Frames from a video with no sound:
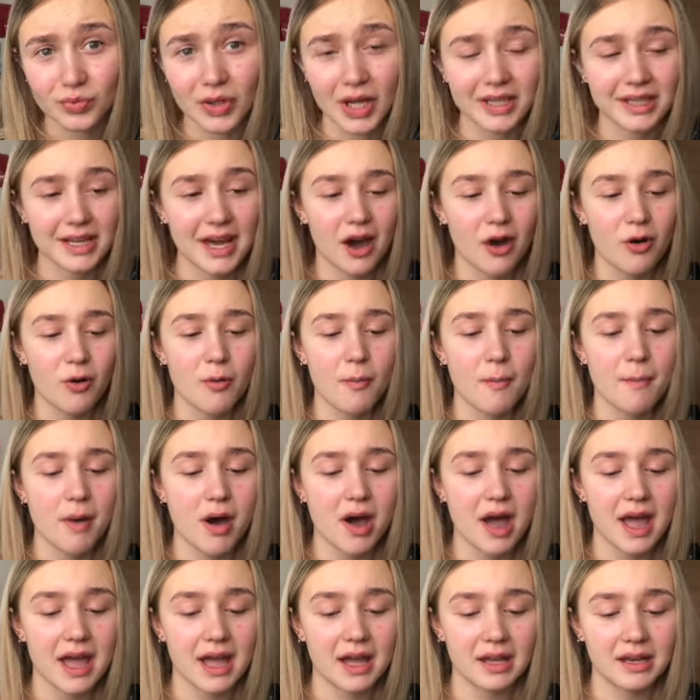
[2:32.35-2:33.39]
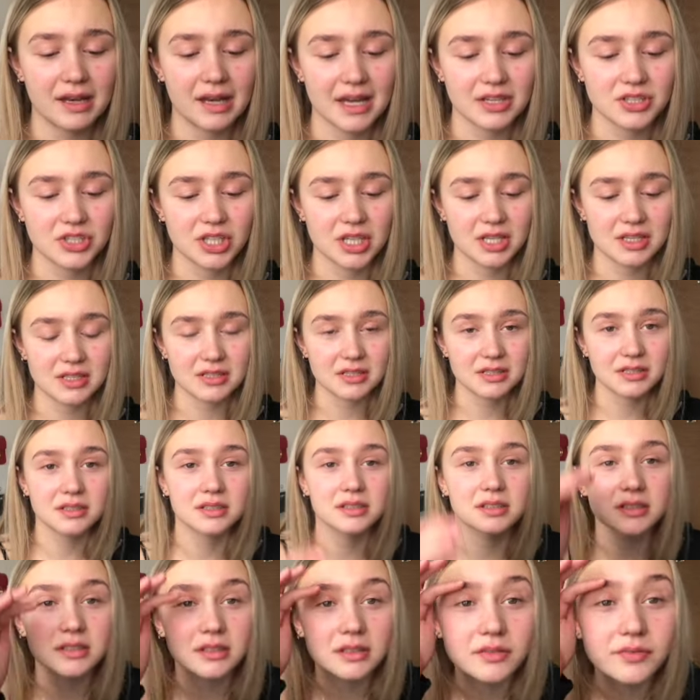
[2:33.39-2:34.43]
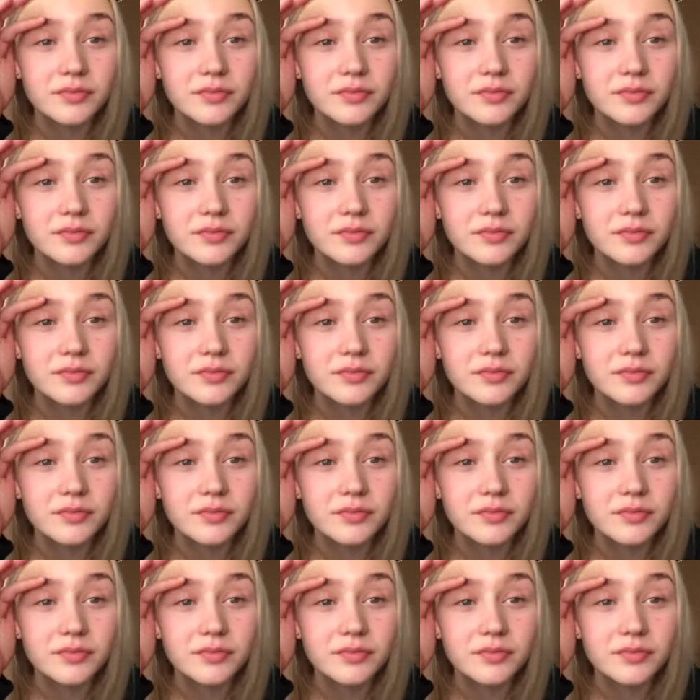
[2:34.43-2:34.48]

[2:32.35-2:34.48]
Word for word: now my lashes